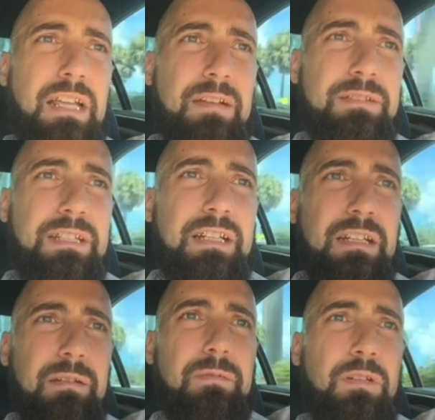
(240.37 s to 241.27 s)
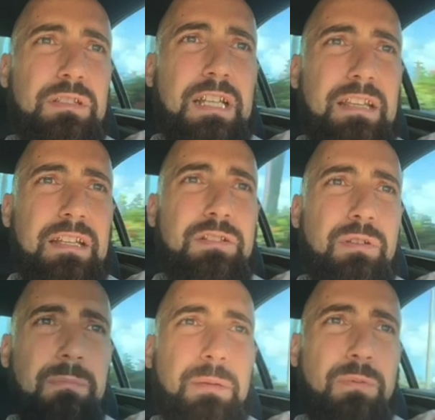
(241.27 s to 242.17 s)
I've seen it firsthand that you
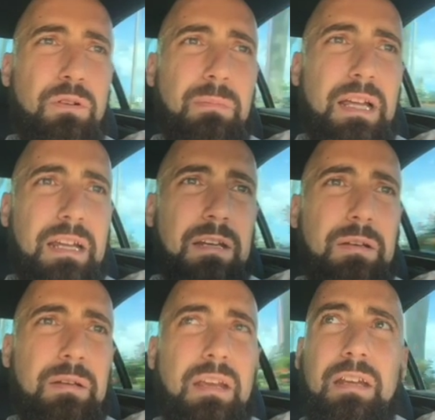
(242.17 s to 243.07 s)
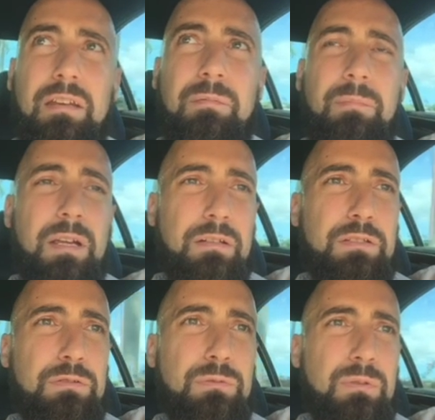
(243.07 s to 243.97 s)
can be pro-black and married
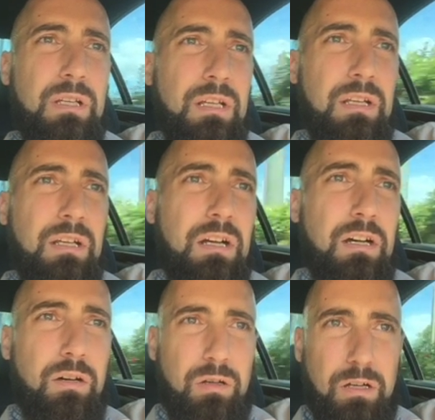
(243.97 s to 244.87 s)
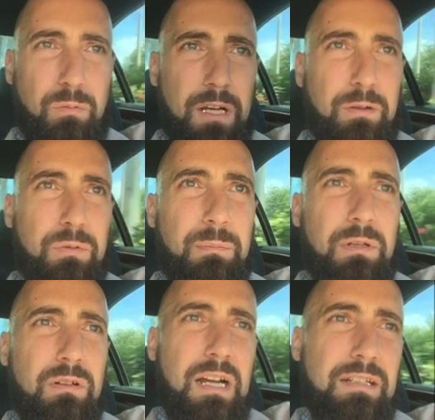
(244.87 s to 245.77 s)
to a white woman
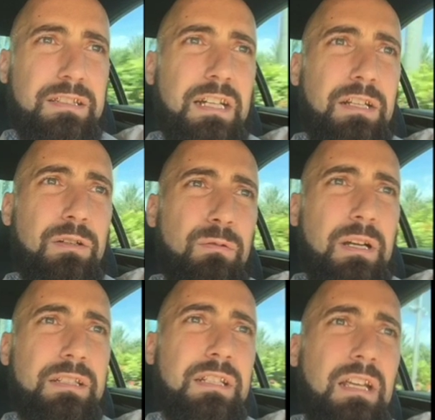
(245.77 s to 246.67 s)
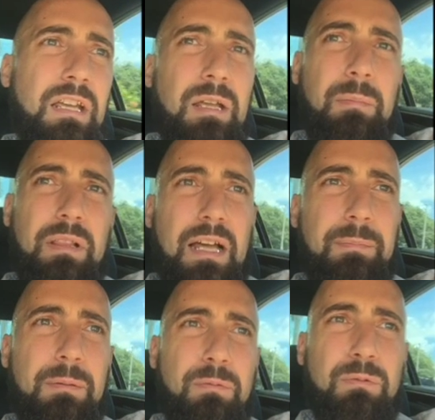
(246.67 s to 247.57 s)
or outside of your race. But a lot of
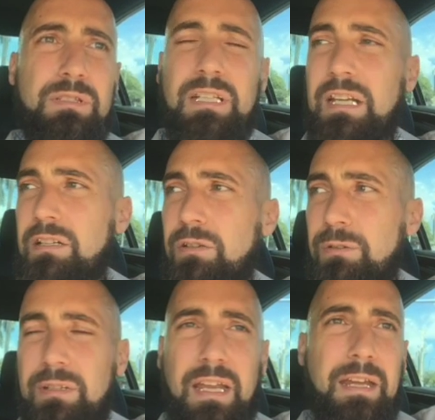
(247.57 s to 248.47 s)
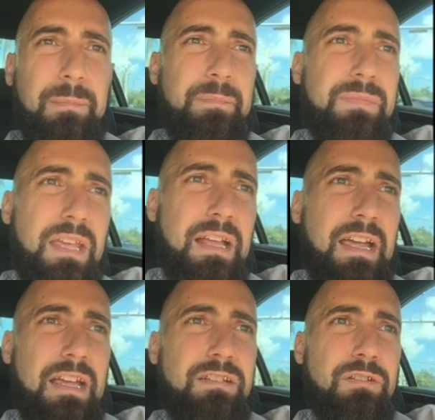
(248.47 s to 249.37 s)
people were saying, no, you can't. And I
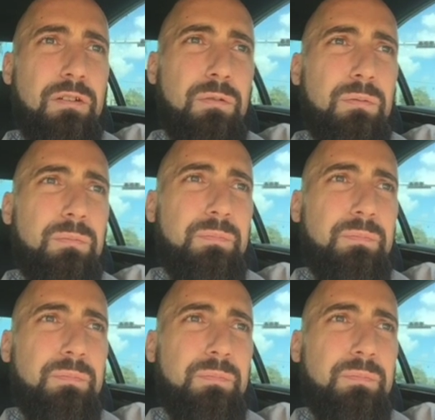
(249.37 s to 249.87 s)
asked, you know,